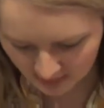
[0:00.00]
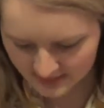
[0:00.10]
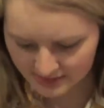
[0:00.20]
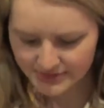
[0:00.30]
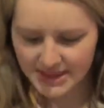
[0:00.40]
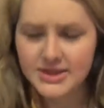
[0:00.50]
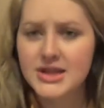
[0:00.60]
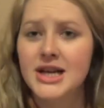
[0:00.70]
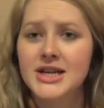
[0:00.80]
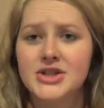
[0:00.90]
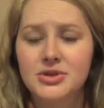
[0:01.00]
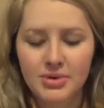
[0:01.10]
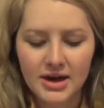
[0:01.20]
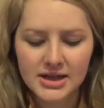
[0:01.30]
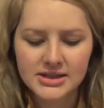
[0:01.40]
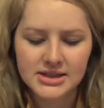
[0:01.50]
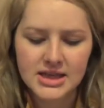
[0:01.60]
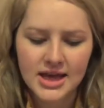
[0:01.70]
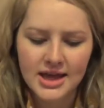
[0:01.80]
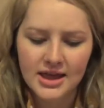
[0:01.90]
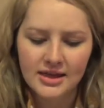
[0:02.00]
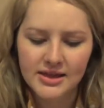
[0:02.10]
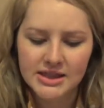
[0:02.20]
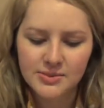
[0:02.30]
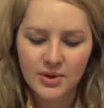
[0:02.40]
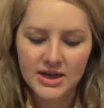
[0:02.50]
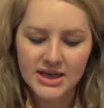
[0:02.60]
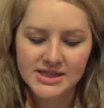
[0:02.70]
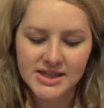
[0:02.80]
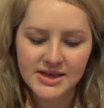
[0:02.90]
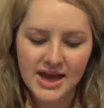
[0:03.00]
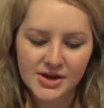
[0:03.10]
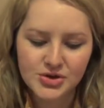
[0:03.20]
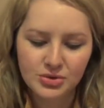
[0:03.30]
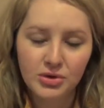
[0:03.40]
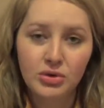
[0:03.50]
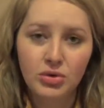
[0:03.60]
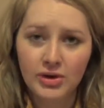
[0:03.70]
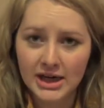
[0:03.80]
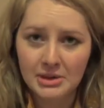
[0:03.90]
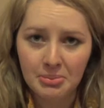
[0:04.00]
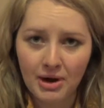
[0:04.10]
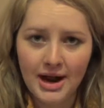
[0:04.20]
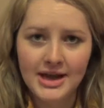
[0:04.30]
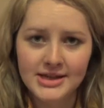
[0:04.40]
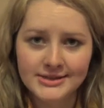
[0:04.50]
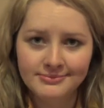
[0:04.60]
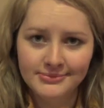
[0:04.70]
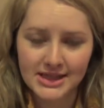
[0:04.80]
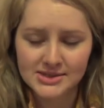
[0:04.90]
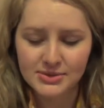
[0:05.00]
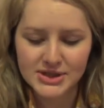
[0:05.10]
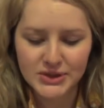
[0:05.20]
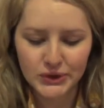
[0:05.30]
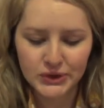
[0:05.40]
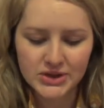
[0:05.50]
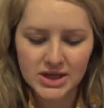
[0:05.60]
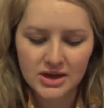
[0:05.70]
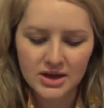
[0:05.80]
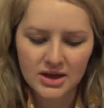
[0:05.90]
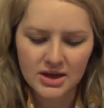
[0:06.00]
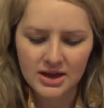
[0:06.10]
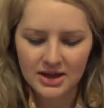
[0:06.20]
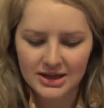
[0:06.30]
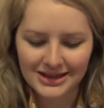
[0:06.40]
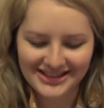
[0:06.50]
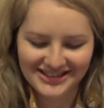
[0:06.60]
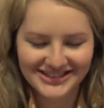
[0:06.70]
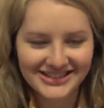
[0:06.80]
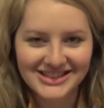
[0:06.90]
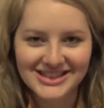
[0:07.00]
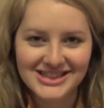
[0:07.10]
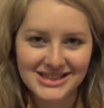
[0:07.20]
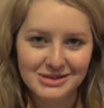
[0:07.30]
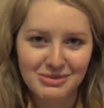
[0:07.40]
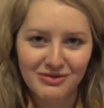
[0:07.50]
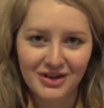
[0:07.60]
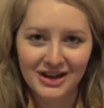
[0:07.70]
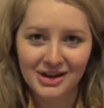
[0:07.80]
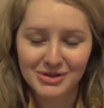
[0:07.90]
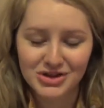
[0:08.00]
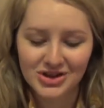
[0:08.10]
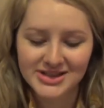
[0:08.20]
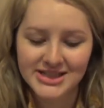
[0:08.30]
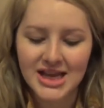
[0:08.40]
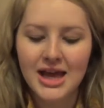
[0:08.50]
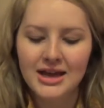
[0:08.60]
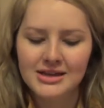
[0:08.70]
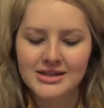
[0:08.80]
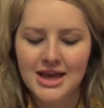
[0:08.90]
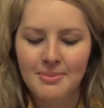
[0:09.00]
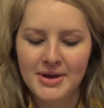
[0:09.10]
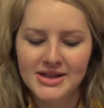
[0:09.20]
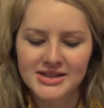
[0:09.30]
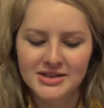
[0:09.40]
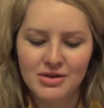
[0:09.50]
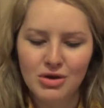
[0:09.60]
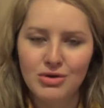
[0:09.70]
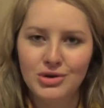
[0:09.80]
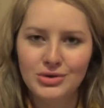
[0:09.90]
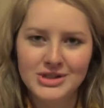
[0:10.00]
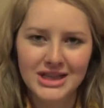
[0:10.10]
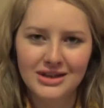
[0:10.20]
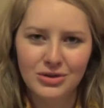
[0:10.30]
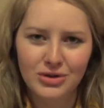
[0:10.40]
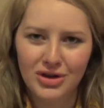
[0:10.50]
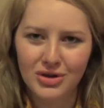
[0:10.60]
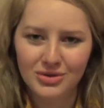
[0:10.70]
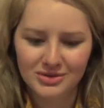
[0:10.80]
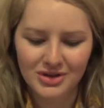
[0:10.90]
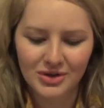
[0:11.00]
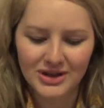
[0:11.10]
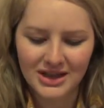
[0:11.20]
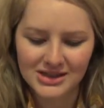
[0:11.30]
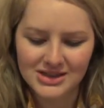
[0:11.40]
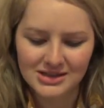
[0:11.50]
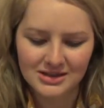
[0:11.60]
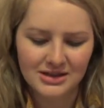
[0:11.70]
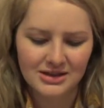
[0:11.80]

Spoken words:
So we're down to the last two products. This one is the Natural Green brand. That's what it's called. This is going to be funny. I'm going to try and say Tepez Kohuti or Kohit.